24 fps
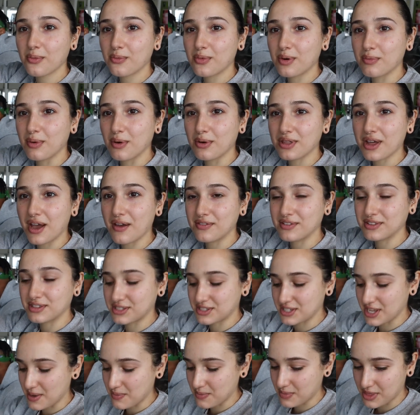We're both having the
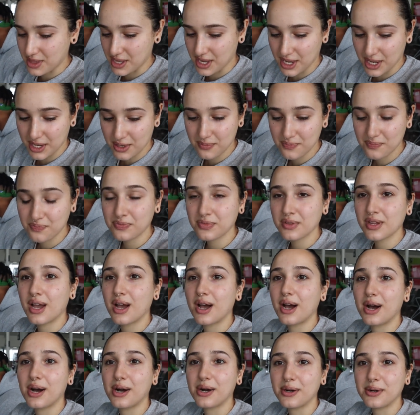same thing.
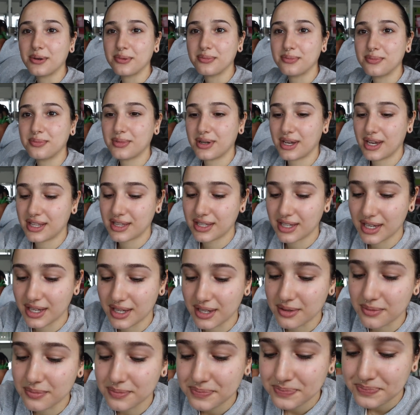Um, and
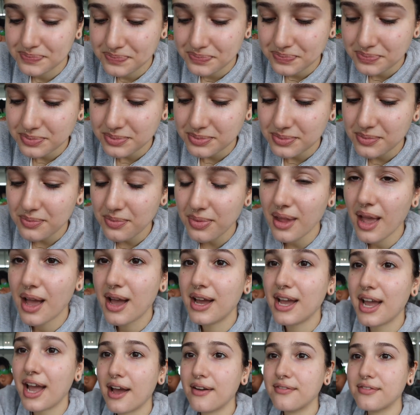then I
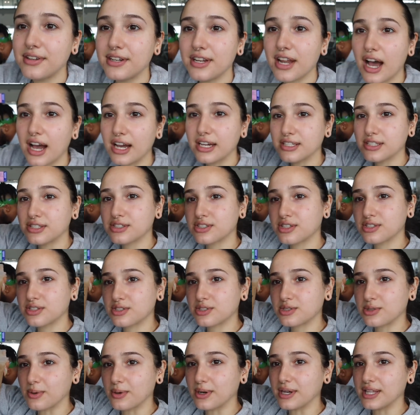have an iced
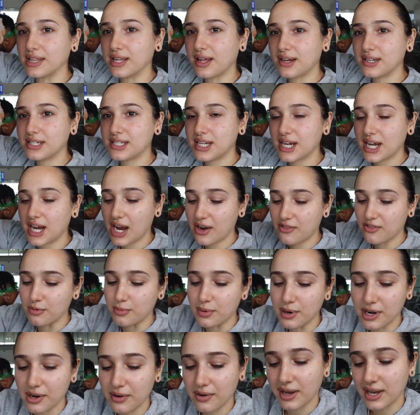soy latte.
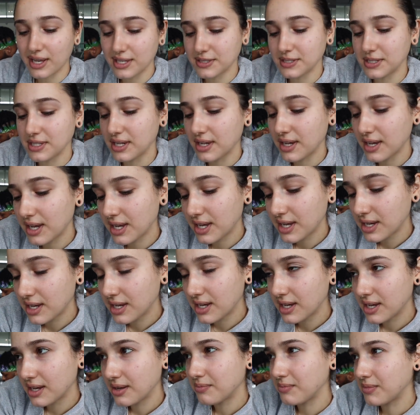Roberto has an,
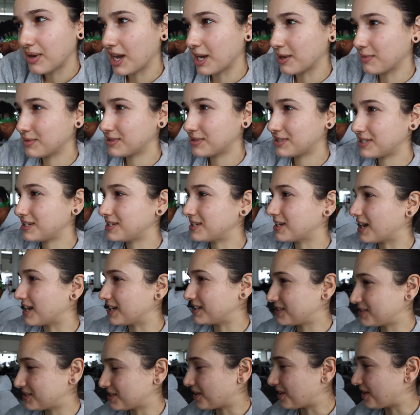I almost said an
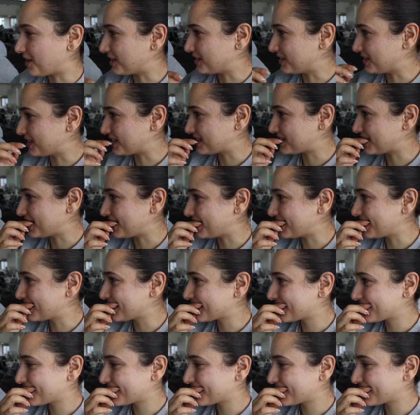iced hot latte.